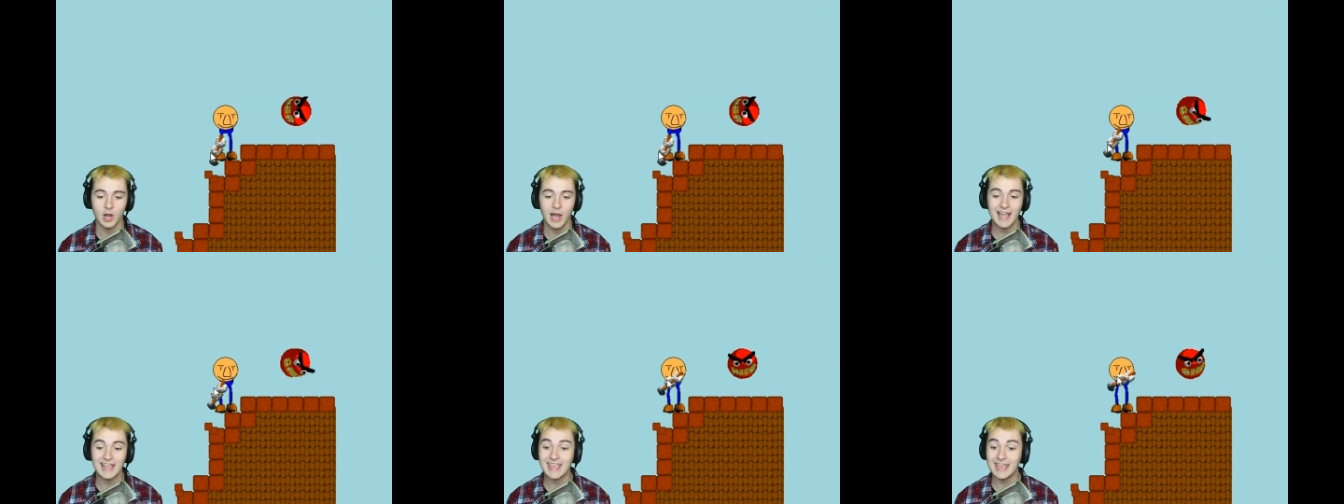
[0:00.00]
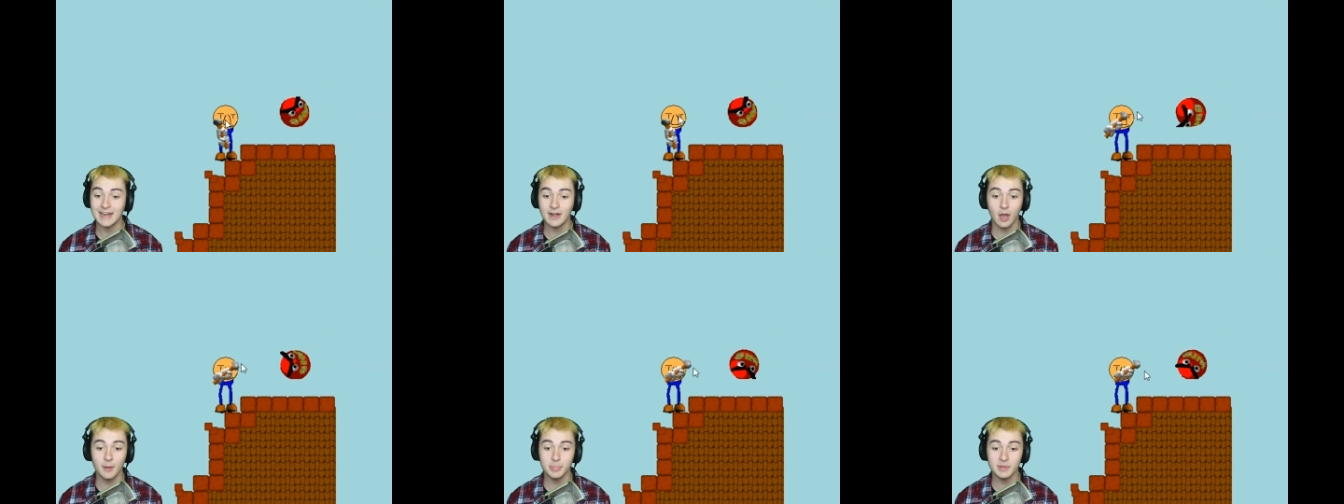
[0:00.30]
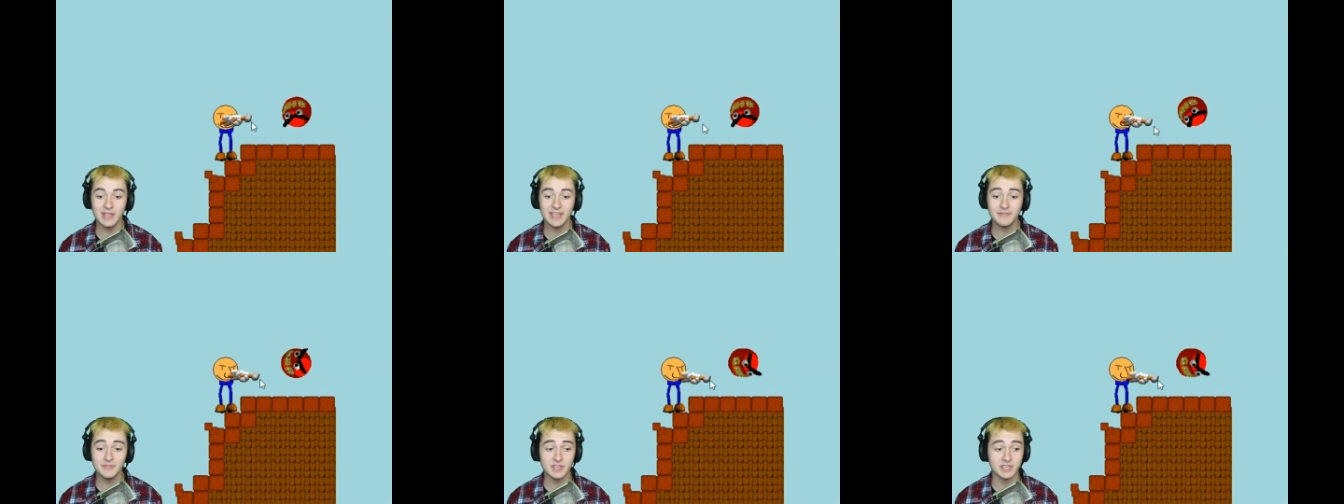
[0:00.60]
I cannot
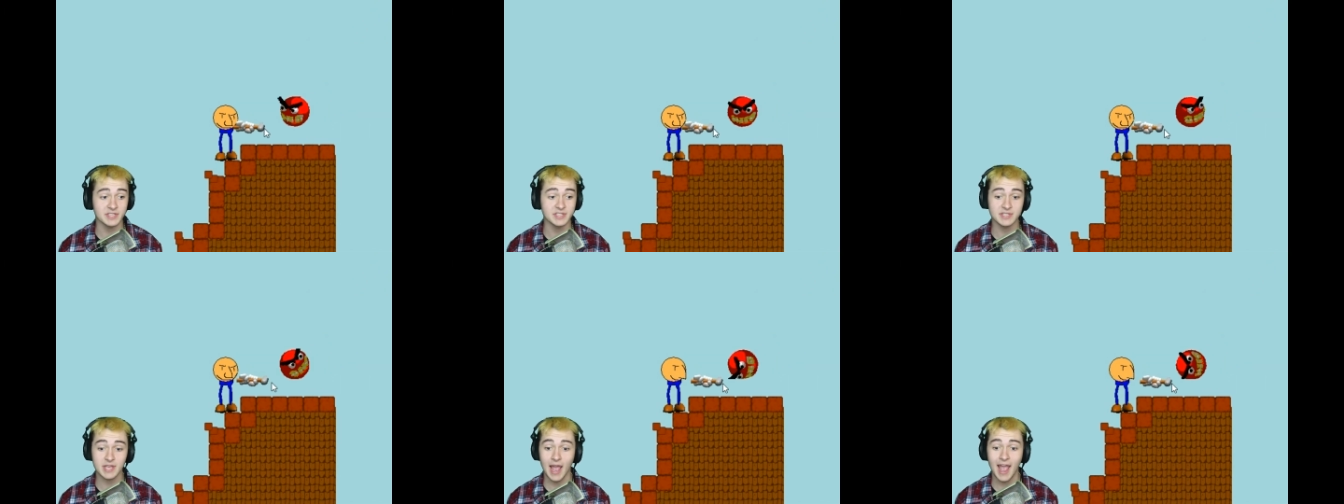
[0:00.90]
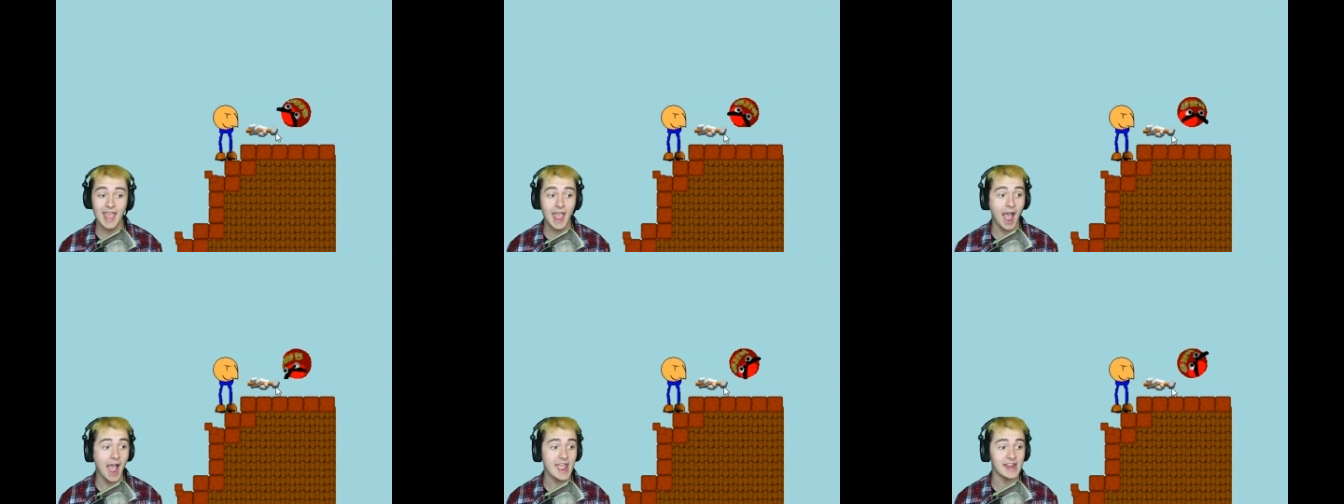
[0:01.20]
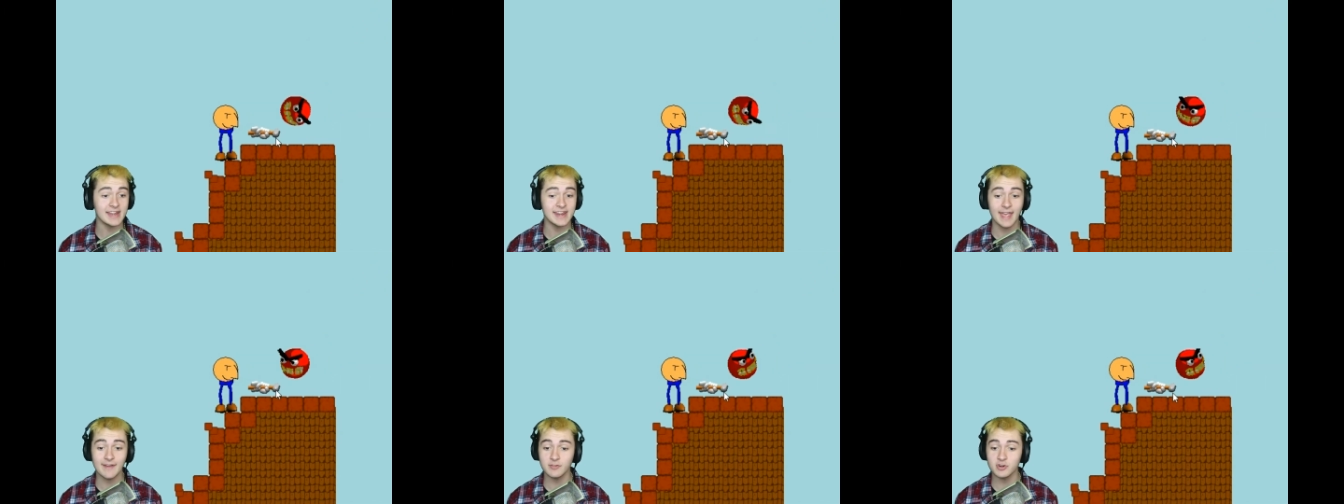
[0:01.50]
believe this. I, I
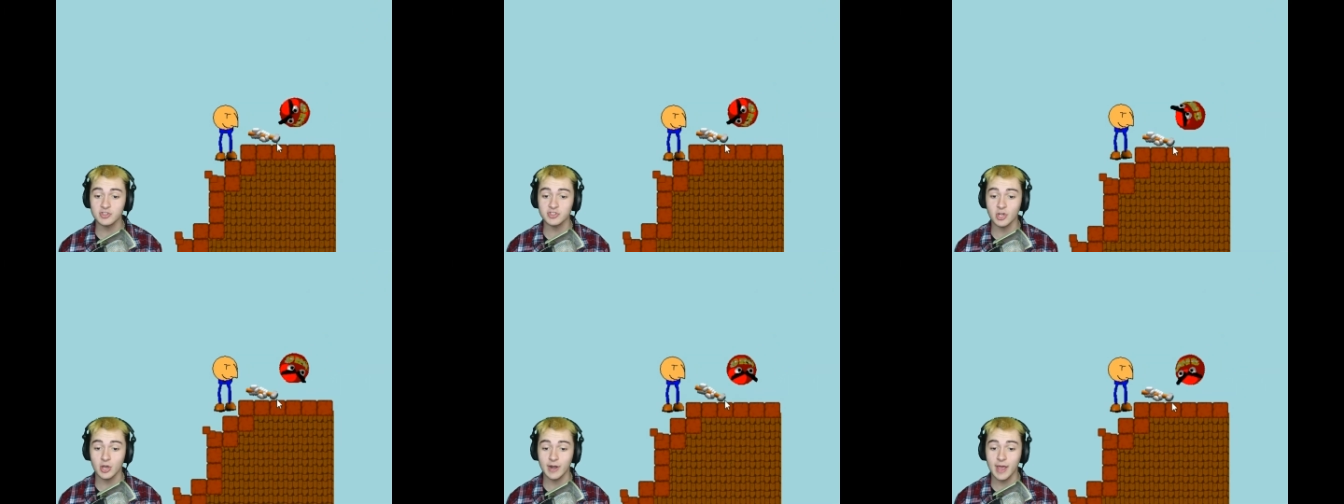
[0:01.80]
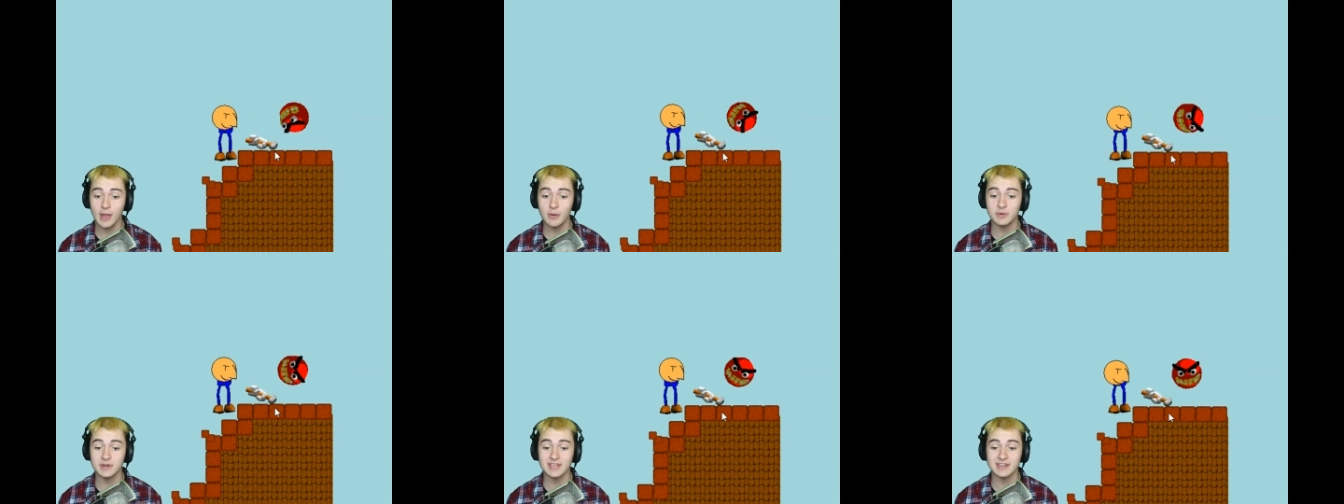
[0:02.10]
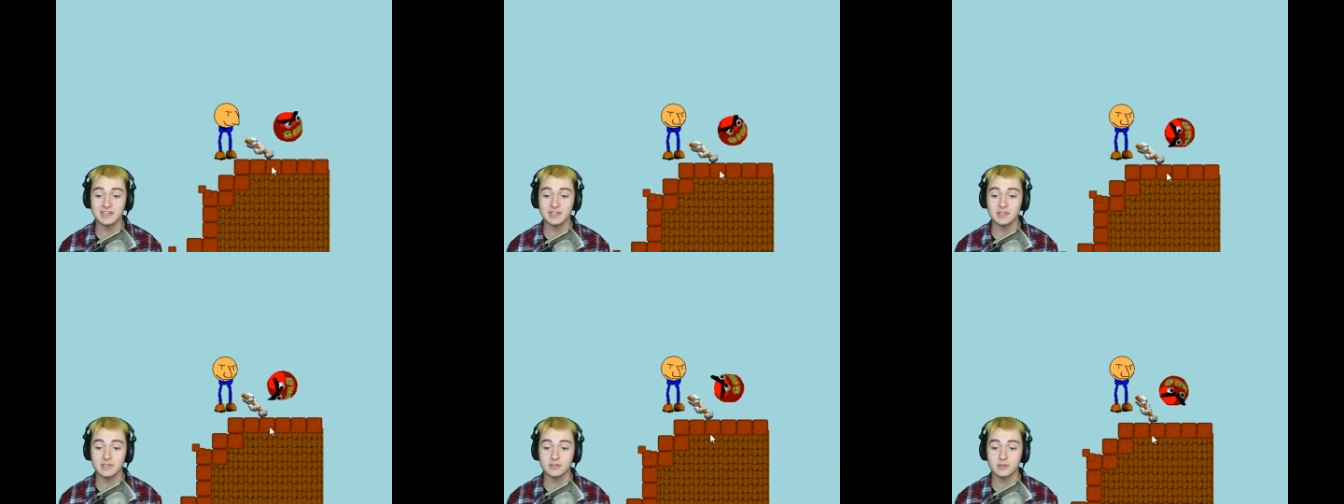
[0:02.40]
never thought I would
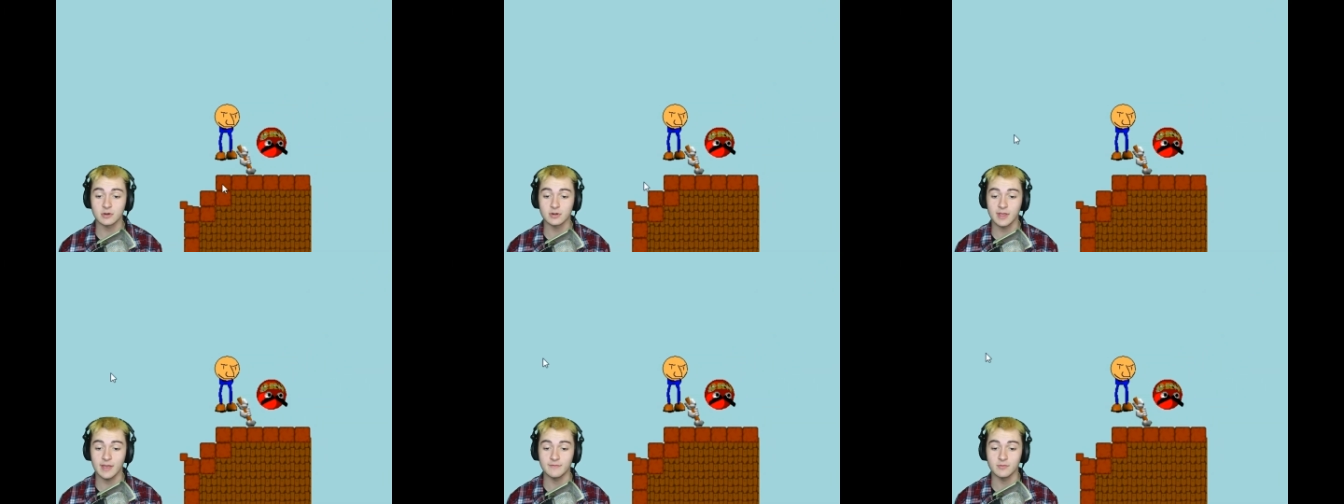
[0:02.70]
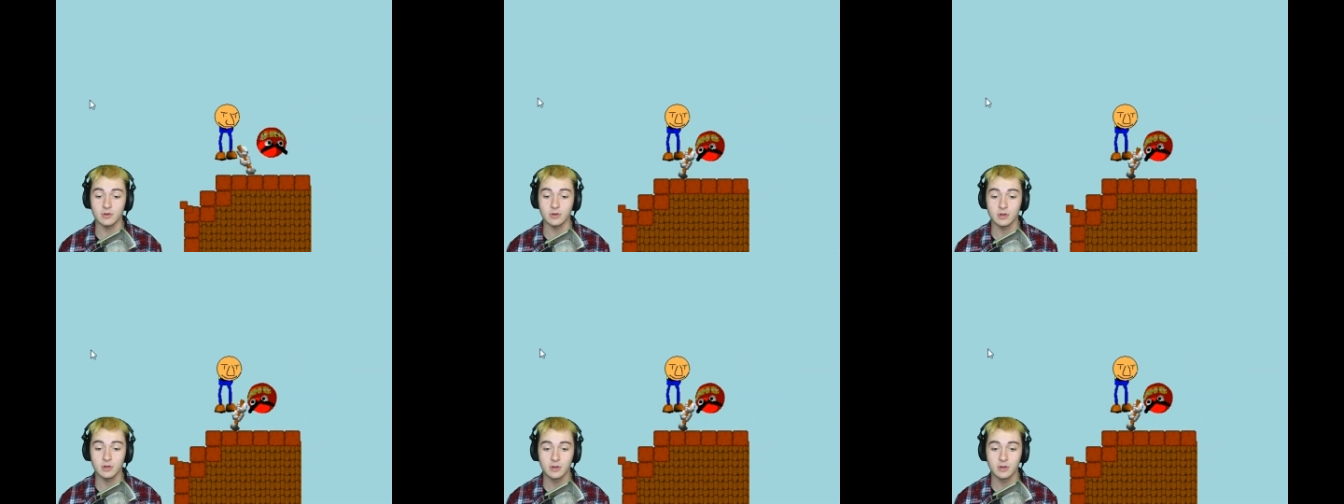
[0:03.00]
get to the third level.